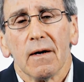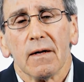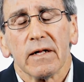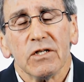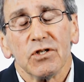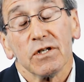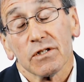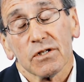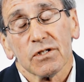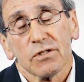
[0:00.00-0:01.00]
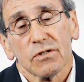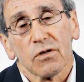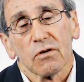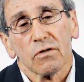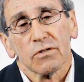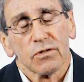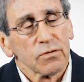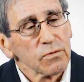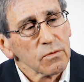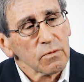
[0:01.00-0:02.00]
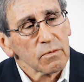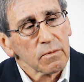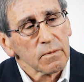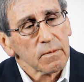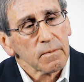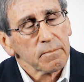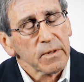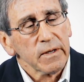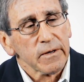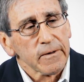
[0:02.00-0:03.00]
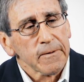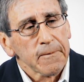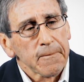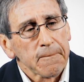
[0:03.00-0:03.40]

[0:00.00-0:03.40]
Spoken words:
And then Jesus turns to Peter